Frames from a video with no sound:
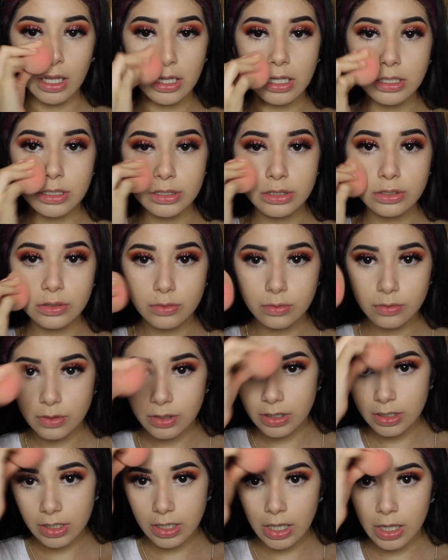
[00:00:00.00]
I do
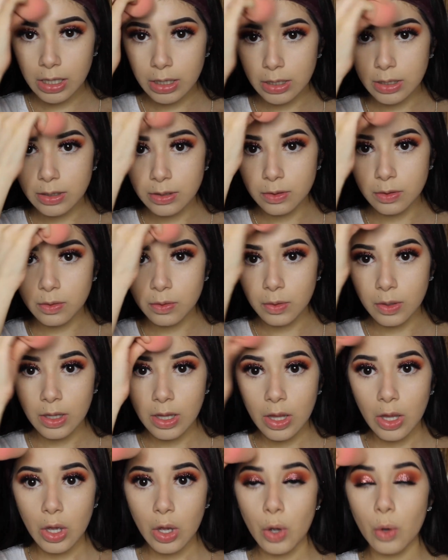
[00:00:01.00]
look a little
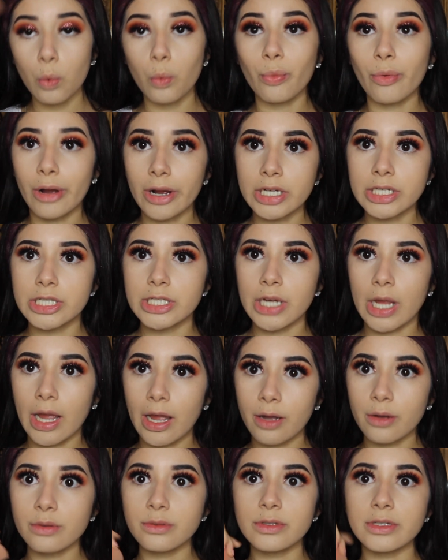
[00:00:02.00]
washed
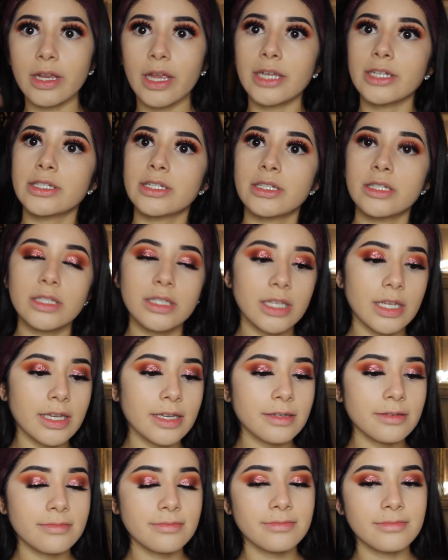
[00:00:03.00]
out, I should
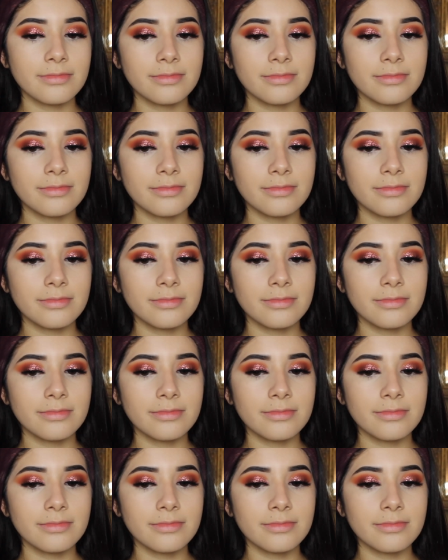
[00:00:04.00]
say.